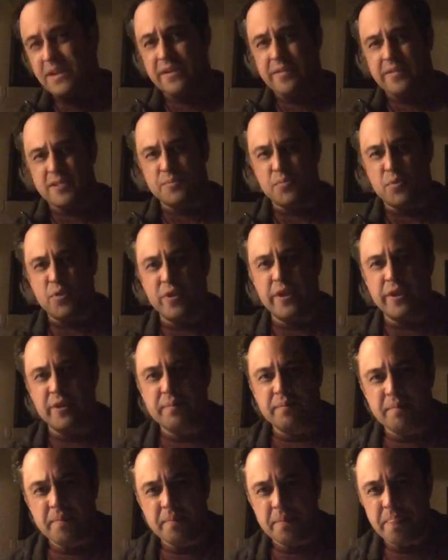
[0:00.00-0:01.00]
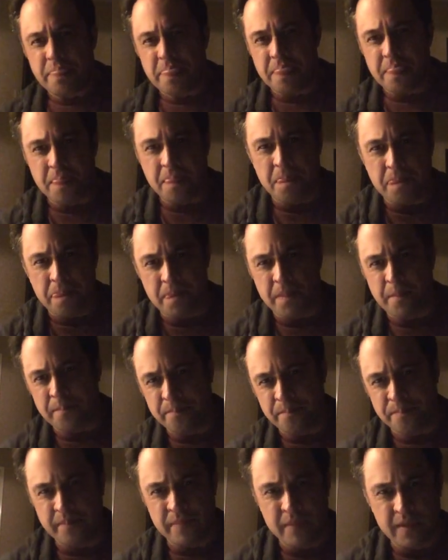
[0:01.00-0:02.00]
This morning,
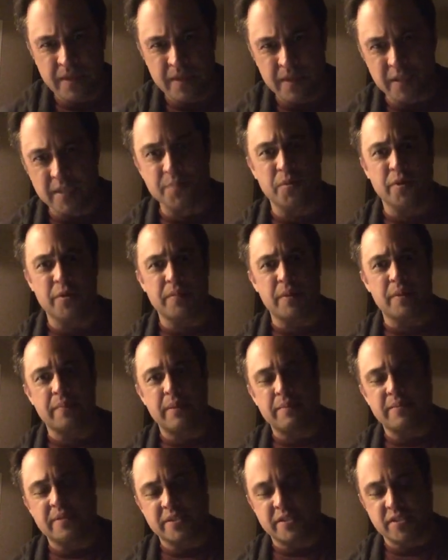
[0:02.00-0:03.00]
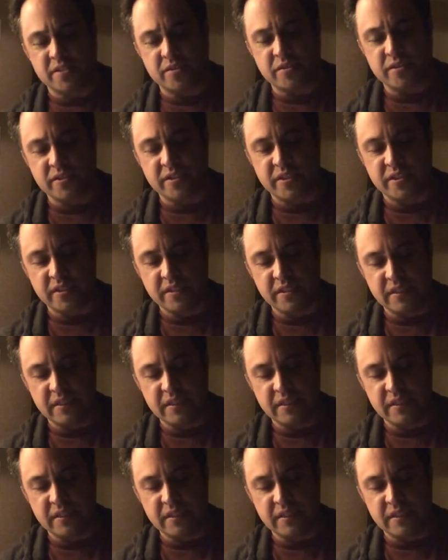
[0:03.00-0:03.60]
my baby sister's